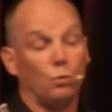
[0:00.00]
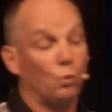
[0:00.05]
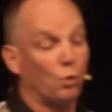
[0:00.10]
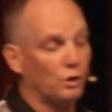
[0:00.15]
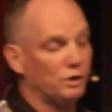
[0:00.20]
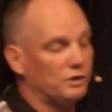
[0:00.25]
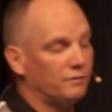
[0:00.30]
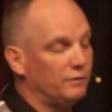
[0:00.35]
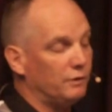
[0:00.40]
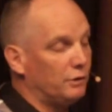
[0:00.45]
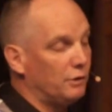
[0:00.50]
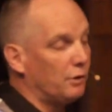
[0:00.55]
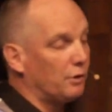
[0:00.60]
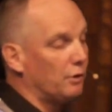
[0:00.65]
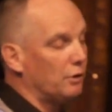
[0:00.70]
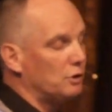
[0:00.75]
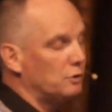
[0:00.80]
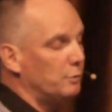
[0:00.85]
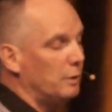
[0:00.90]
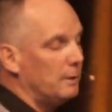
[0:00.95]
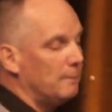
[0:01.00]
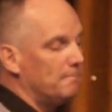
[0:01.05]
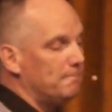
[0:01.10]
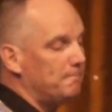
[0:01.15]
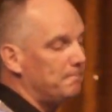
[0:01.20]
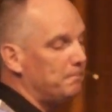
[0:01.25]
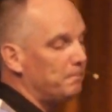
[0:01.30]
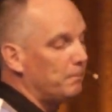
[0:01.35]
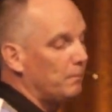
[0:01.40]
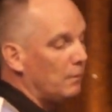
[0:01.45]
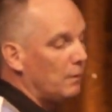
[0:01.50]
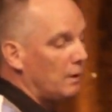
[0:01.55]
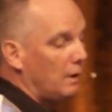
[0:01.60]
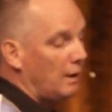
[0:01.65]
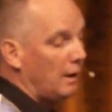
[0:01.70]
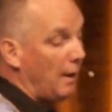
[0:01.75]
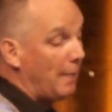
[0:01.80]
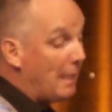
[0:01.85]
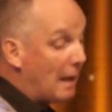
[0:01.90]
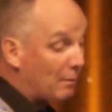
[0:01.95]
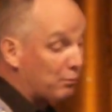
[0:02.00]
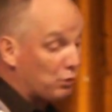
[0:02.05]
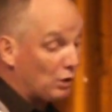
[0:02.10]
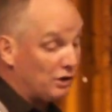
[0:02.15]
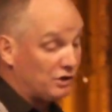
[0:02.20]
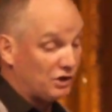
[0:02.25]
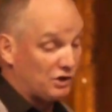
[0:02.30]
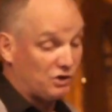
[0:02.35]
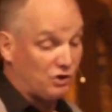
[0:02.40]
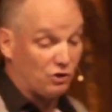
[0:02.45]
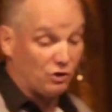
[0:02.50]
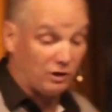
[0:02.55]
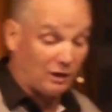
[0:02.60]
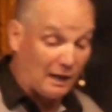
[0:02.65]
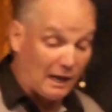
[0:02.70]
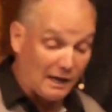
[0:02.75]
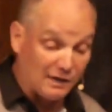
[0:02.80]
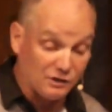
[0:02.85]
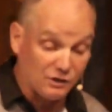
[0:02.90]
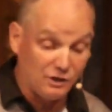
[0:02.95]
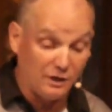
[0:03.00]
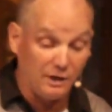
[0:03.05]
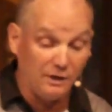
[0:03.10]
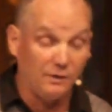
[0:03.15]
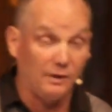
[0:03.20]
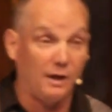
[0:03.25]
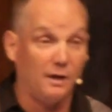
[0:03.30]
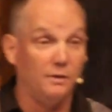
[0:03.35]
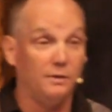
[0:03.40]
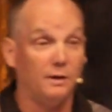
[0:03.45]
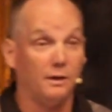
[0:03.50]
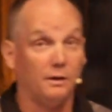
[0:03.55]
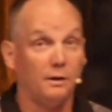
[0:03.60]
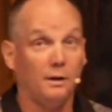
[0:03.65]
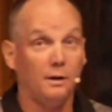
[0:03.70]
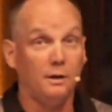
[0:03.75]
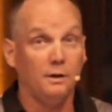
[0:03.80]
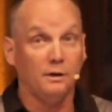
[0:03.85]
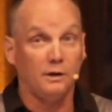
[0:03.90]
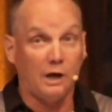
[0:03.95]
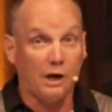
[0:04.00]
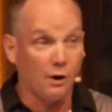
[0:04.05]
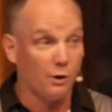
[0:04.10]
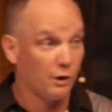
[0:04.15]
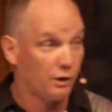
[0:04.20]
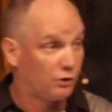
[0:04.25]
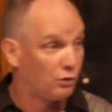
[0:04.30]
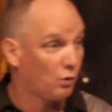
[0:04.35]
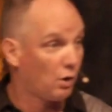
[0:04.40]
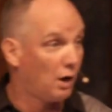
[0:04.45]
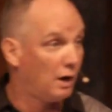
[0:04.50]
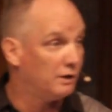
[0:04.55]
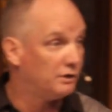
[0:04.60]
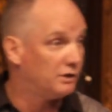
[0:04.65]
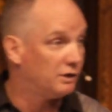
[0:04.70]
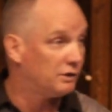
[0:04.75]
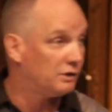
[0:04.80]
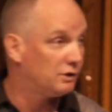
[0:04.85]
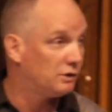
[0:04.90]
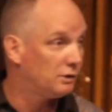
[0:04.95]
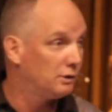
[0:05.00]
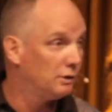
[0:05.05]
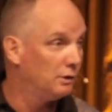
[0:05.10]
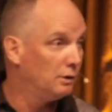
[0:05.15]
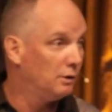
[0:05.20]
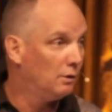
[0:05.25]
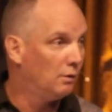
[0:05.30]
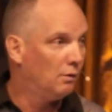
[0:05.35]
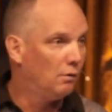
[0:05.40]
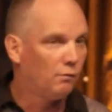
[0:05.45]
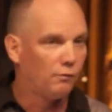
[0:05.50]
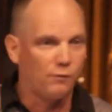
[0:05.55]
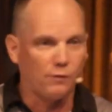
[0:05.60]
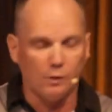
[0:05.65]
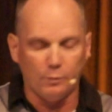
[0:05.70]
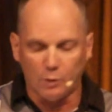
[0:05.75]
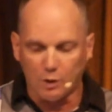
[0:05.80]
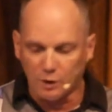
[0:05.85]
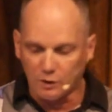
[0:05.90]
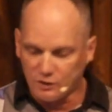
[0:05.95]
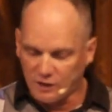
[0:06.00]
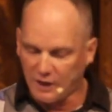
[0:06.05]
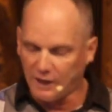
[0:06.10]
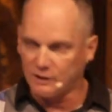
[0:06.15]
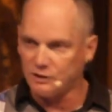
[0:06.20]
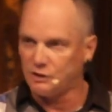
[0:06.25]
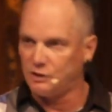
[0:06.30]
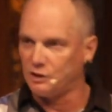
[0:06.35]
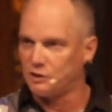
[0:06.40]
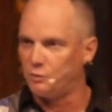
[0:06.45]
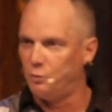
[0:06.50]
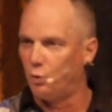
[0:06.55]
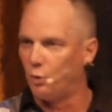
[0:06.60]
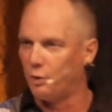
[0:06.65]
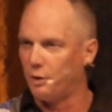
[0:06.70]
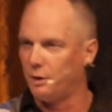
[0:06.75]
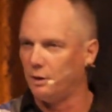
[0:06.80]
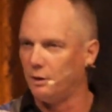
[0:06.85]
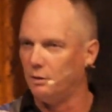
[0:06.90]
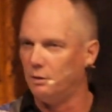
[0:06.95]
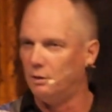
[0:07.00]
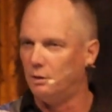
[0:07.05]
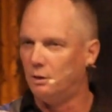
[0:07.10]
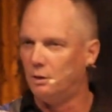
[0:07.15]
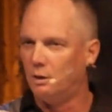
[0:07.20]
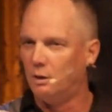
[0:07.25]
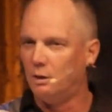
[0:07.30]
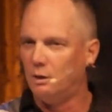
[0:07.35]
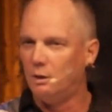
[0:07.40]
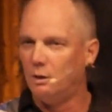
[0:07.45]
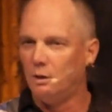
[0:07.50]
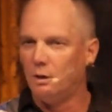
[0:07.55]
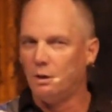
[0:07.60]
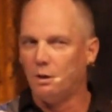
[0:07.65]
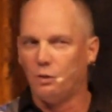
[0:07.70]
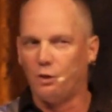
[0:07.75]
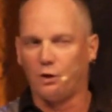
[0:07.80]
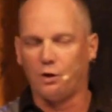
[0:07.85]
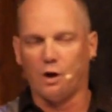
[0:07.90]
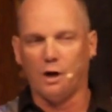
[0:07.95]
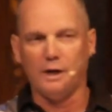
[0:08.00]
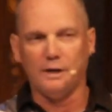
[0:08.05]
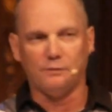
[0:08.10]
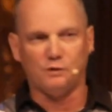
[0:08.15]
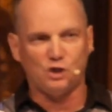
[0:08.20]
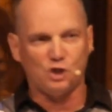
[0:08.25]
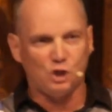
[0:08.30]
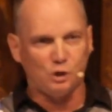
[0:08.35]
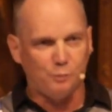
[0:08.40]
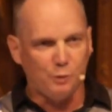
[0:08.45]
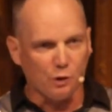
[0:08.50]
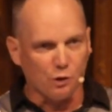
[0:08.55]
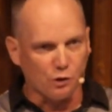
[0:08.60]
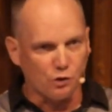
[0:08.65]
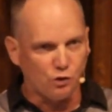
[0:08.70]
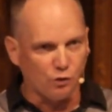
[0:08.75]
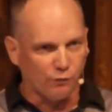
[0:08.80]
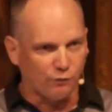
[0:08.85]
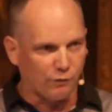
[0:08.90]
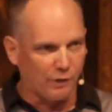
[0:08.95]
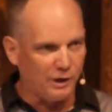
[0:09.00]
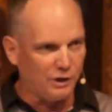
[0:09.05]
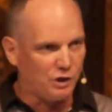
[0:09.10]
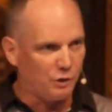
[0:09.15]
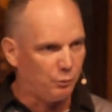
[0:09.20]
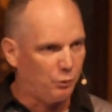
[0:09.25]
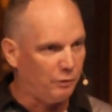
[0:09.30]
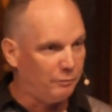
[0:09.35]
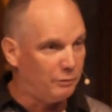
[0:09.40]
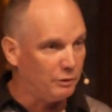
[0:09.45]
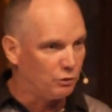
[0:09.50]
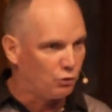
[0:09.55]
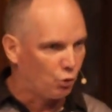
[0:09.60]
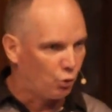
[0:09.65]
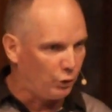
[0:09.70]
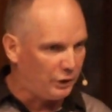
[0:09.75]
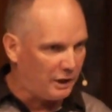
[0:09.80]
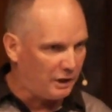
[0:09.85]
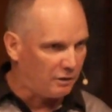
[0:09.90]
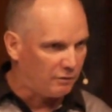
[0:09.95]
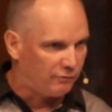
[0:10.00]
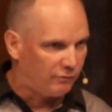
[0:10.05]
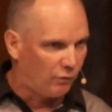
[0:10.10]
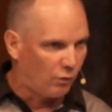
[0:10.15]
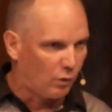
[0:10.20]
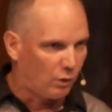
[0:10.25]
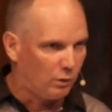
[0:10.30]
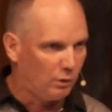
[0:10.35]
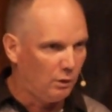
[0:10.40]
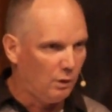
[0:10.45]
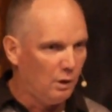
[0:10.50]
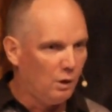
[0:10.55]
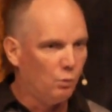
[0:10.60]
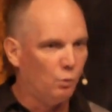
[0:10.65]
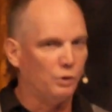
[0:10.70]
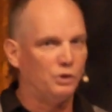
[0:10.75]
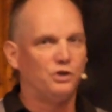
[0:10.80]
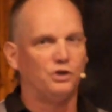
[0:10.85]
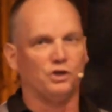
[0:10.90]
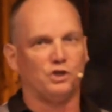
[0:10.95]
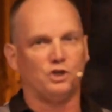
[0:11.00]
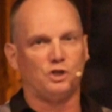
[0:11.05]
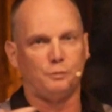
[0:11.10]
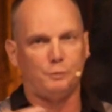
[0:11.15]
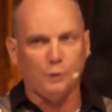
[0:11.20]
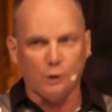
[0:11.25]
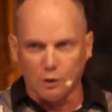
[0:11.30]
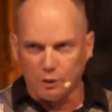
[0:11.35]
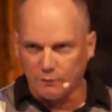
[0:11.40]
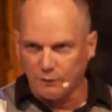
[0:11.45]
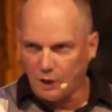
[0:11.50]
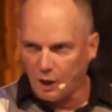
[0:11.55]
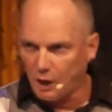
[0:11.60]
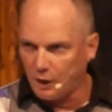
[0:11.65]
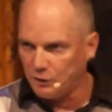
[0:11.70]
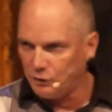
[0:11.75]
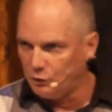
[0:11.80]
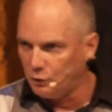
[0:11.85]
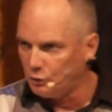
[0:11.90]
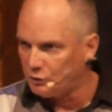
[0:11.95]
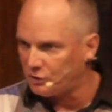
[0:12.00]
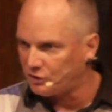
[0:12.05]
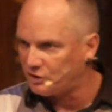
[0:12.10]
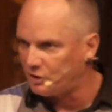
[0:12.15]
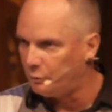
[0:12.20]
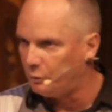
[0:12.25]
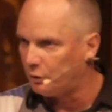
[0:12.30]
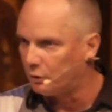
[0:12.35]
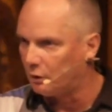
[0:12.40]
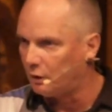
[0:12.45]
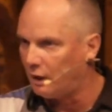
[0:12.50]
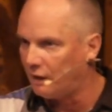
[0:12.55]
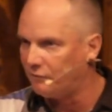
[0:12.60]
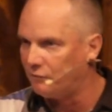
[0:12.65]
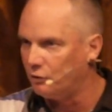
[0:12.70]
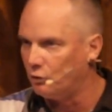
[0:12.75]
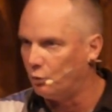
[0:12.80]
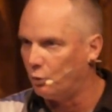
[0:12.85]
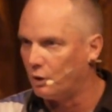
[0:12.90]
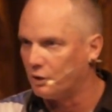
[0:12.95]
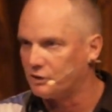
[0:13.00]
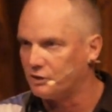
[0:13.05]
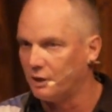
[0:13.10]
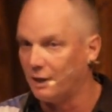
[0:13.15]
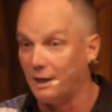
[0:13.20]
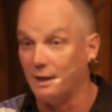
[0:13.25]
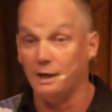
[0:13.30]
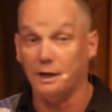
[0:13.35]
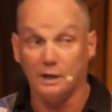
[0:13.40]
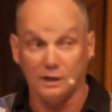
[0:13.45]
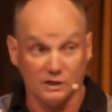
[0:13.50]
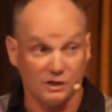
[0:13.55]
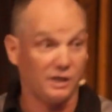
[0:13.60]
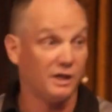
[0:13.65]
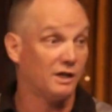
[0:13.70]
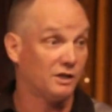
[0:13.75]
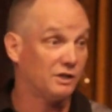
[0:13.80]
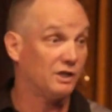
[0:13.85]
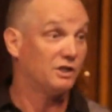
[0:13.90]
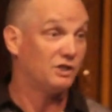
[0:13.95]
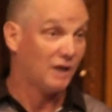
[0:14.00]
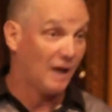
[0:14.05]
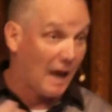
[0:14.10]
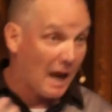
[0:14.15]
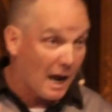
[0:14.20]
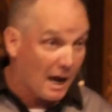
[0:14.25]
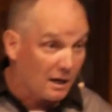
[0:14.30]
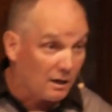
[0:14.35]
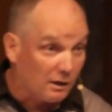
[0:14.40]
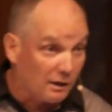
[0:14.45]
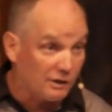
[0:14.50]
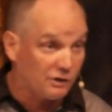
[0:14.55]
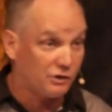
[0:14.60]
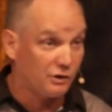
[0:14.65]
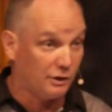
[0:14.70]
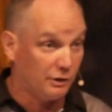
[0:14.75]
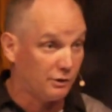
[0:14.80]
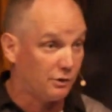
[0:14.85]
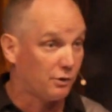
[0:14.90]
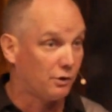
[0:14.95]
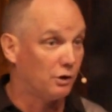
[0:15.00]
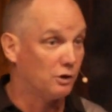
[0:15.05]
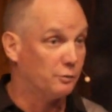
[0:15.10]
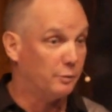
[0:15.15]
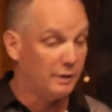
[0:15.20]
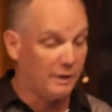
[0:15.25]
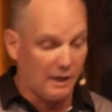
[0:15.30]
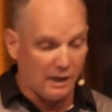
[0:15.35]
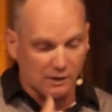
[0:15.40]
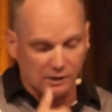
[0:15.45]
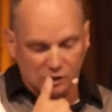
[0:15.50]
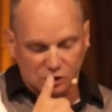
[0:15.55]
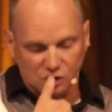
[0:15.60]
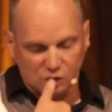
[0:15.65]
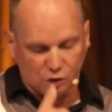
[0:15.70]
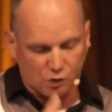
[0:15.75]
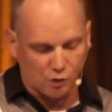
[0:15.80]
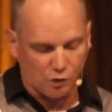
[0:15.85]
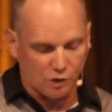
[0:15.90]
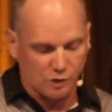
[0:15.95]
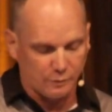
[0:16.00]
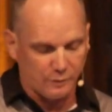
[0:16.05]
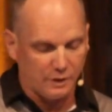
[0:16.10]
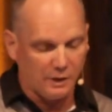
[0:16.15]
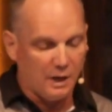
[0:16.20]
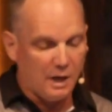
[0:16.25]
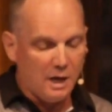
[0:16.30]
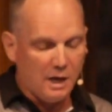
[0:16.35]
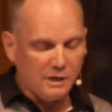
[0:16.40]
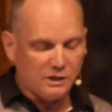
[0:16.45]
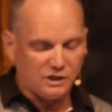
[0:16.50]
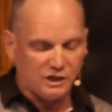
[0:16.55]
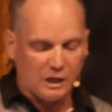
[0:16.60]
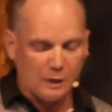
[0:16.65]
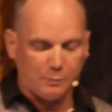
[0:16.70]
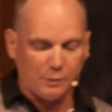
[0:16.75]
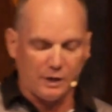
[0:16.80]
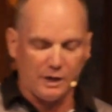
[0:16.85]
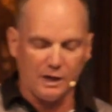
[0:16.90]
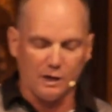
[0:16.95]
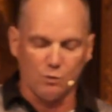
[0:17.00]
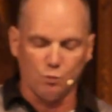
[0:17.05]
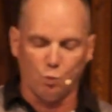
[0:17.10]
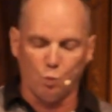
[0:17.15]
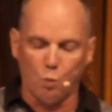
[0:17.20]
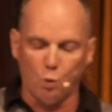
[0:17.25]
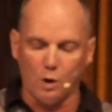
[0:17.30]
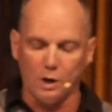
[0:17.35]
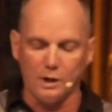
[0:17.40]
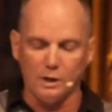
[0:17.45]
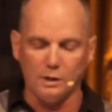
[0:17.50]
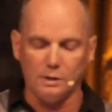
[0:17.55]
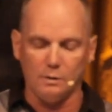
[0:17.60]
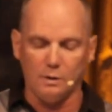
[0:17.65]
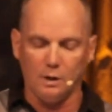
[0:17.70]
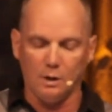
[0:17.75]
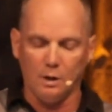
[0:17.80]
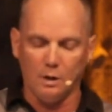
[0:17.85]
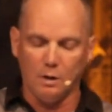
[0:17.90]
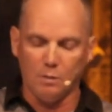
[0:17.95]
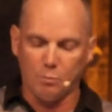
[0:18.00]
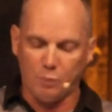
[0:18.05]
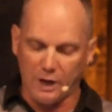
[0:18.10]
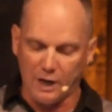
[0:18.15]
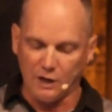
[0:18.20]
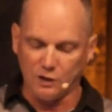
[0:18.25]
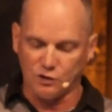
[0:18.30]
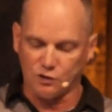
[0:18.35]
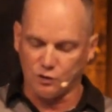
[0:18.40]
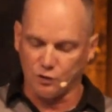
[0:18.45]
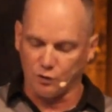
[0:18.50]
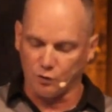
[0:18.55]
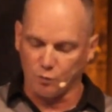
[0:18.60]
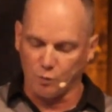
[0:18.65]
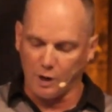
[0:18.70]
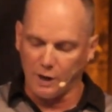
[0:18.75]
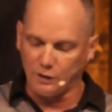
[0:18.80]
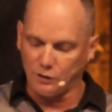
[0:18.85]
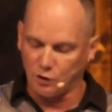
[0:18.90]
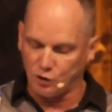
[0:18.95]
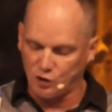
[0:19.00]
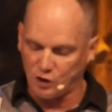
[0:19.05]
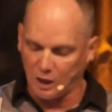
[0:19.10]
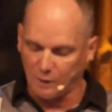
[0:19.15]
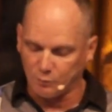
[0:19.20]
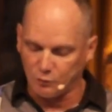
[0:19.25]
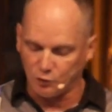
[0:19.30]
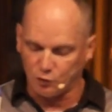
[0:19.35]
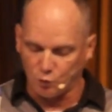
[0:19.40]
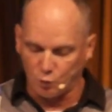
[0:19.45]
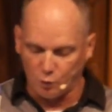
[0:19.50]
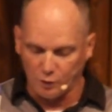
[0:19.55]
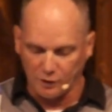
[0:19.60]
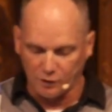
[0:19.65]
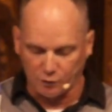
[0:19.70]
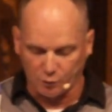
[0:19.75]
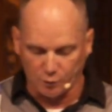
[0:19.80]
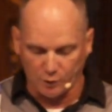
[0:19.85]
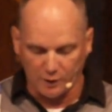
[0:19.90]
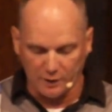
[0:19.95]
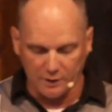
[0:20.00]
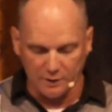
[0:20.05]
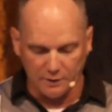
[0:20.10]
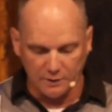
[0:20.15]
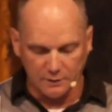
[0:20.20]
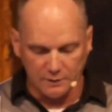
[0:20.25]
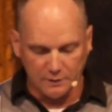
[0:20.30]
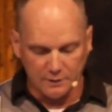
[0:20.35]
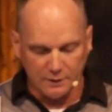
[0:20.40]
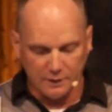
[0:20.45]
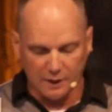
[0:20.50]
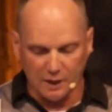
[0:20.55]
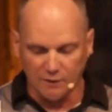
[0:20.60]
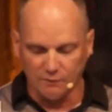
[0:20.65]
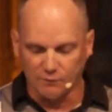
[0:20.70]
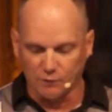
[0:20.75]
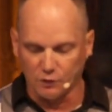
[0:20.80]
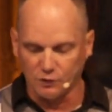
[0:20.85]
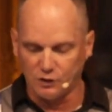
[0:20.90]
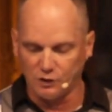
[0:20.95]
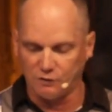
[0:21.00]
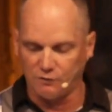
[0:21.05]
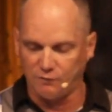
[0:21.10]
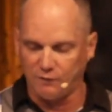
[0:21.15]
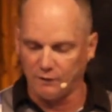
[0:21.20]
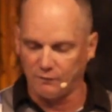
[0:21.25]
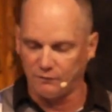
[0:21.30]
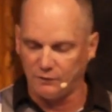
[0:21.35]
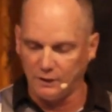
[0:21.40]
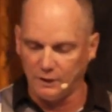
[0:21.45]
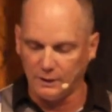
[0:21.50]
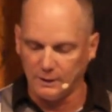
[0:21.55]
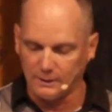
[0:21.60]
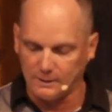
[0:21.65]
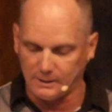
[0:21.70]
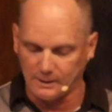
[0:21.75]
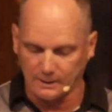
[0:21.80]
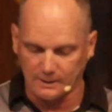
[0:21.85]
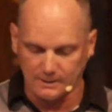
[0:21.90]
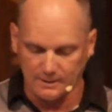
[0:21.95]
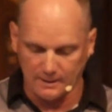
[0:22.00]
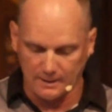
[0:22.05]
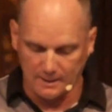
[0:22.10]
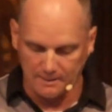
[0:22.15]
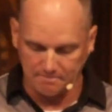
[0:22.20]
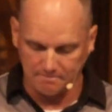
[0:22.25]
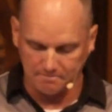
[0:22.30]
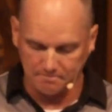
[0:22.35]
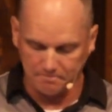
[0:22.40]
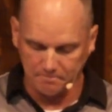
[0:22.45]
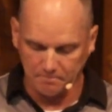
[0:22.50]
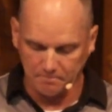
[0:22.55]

Words of encouragement. And that brings us to the last thing then that characterizes from our text this morning the kind of spiritual friendship we've been created for, which the Spirit of God uses to build life into us, and it is this. It's endless encouragement, endless encouragement. Skip ahead 1 page to the right to chapter 23 and verses 15 and 16.